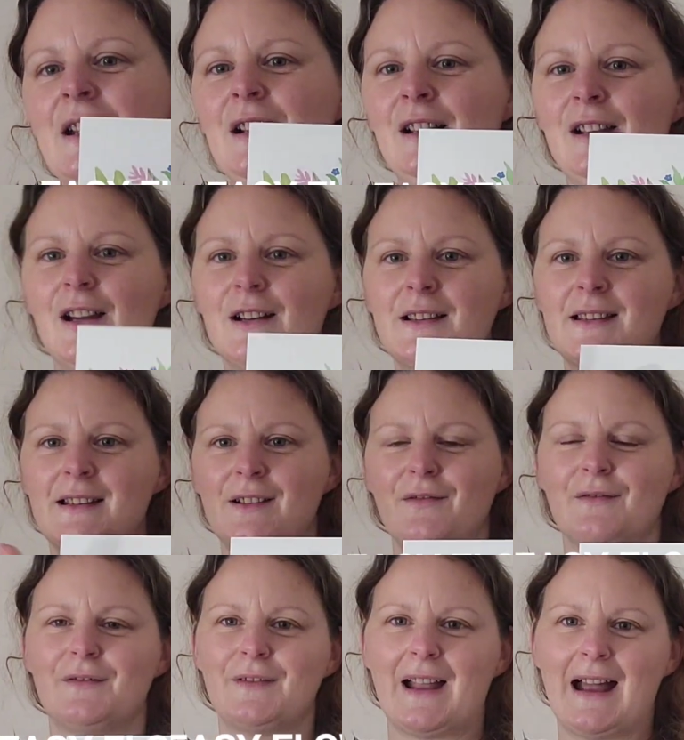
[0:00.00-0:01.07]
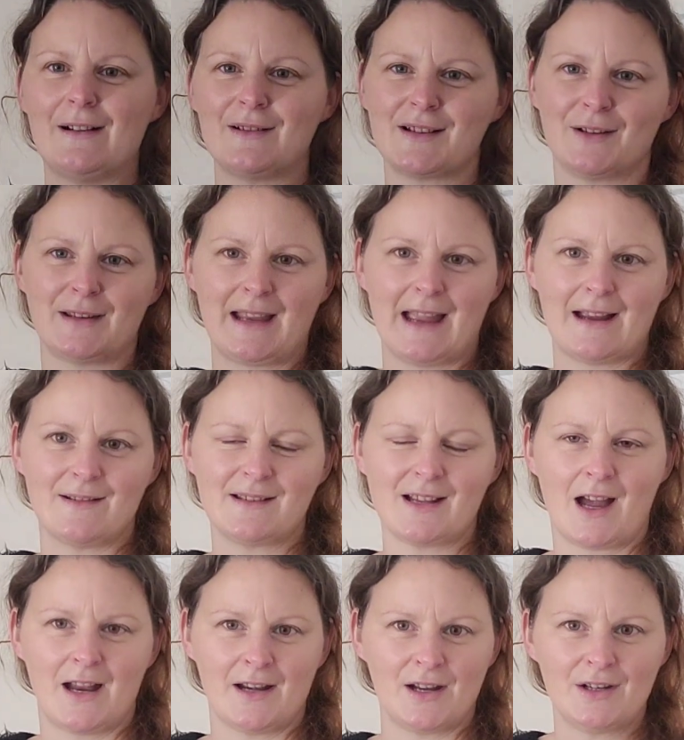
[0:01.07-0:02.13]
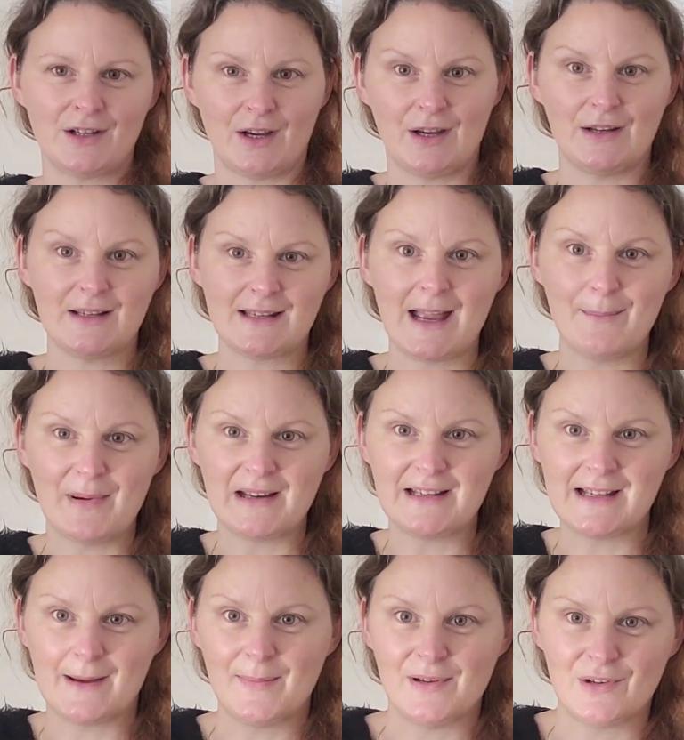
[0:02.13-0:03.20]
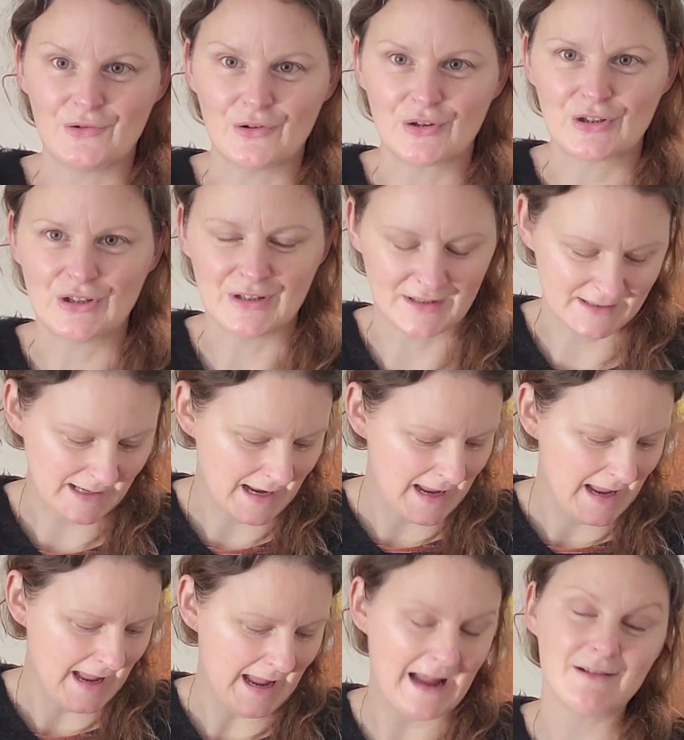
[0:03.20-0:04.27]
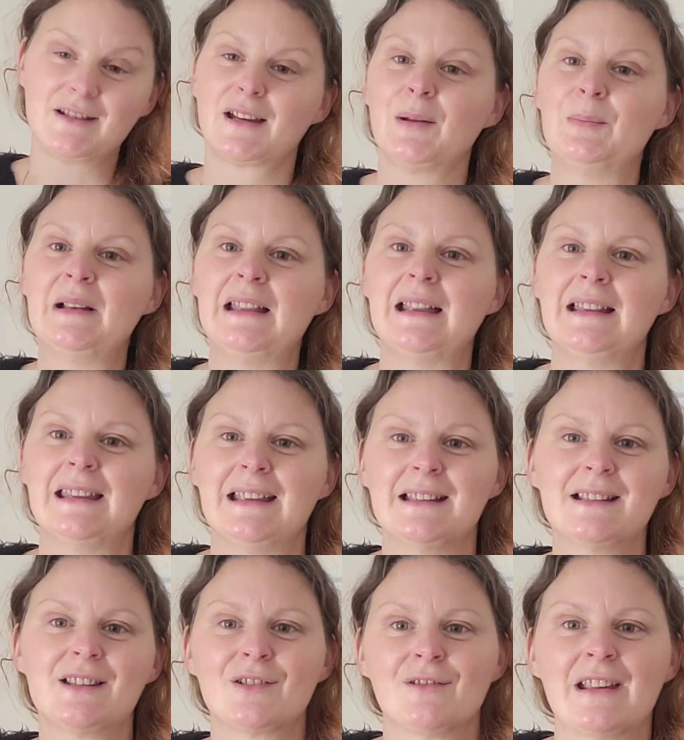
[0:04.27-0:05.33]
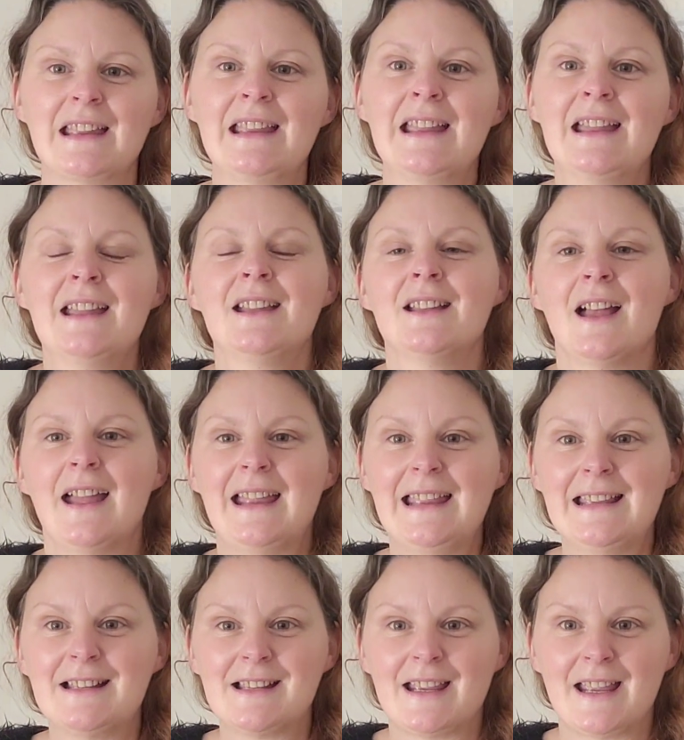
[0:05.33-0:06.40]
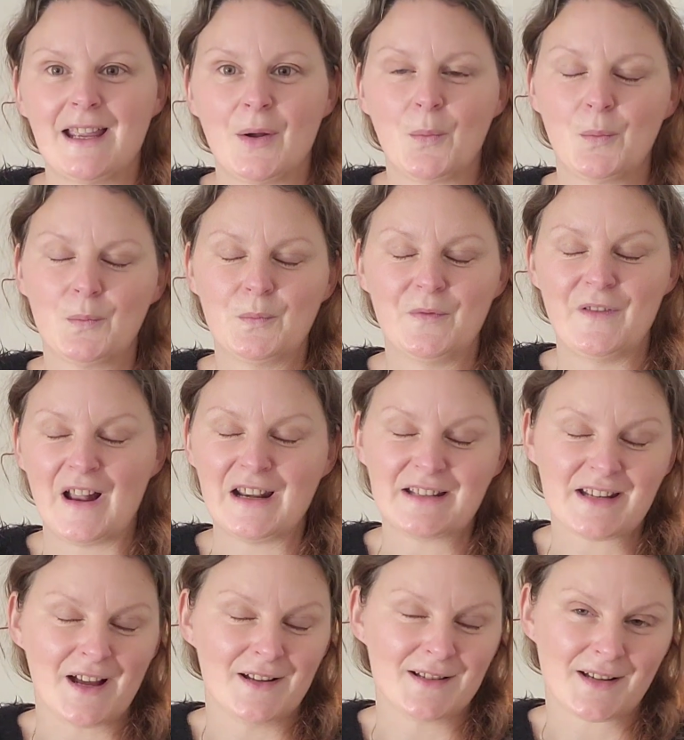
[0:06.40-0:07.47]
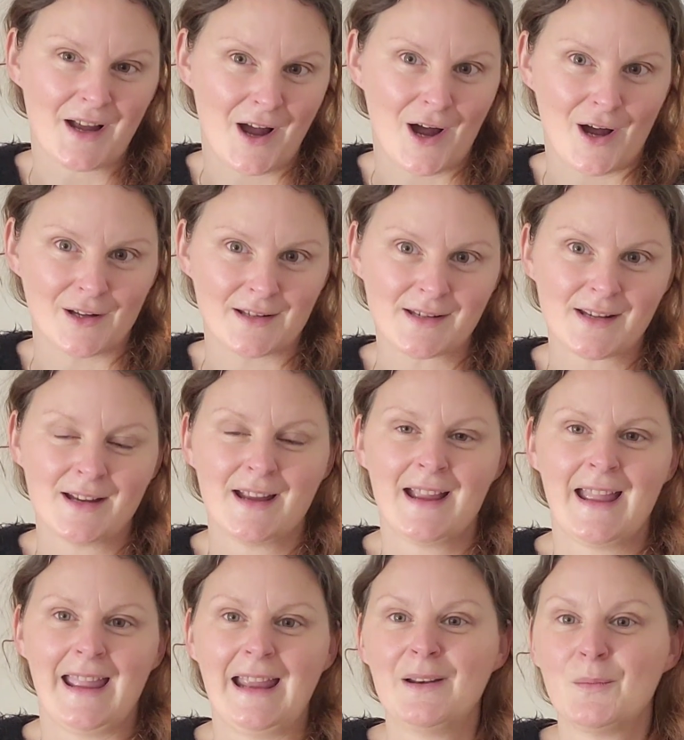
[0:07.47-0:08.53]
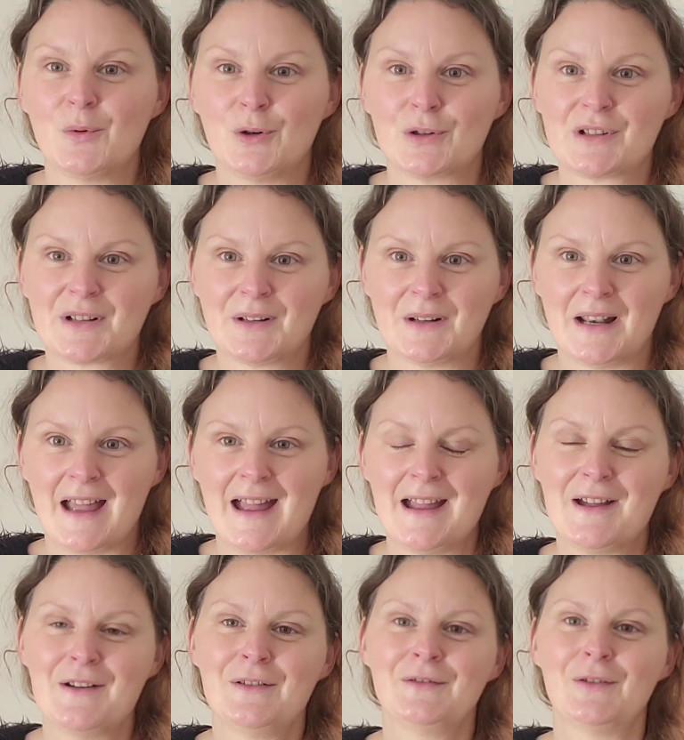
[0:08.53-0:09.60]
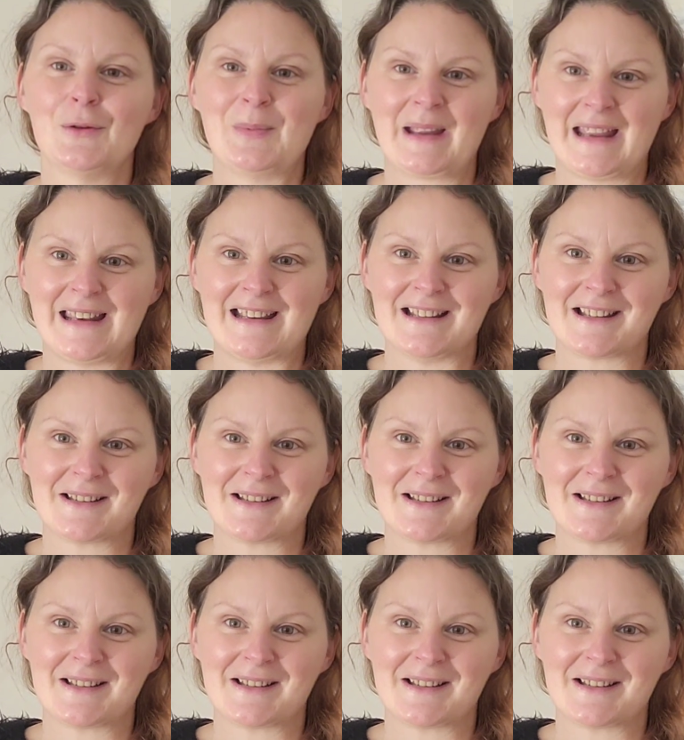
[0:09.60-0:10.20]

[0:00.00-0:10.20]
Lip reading: Lots of different flowers on the outside, and I'll show you step-by-step instructions how to complete these 3 easy Valentine's cards in watercolour for beginners.